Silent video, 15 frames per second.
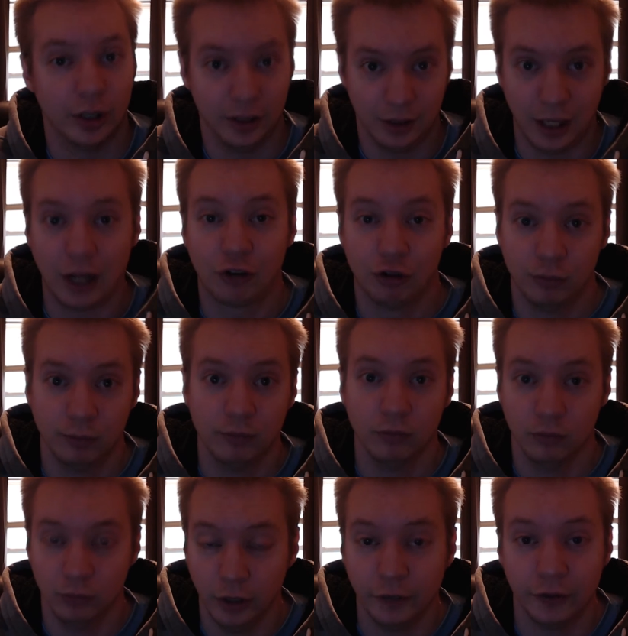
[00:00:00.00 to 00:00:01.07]
actually
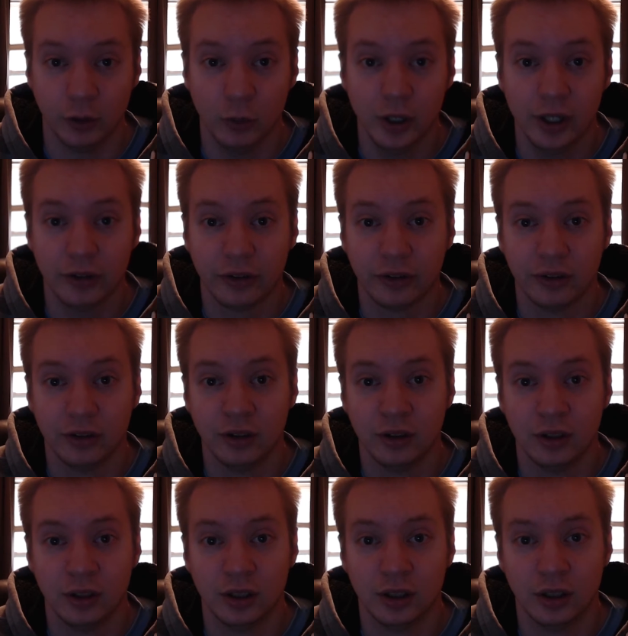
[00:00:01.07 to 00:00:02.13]
lifting weights,
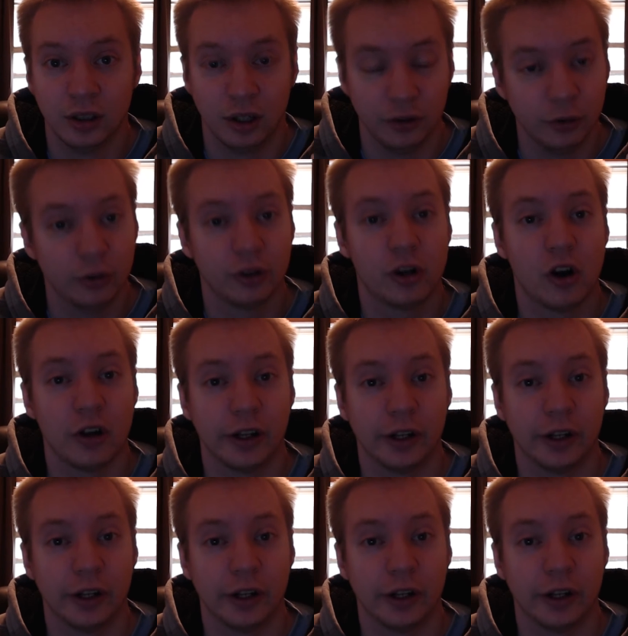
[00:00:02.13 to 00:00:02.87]
on doing your cardio.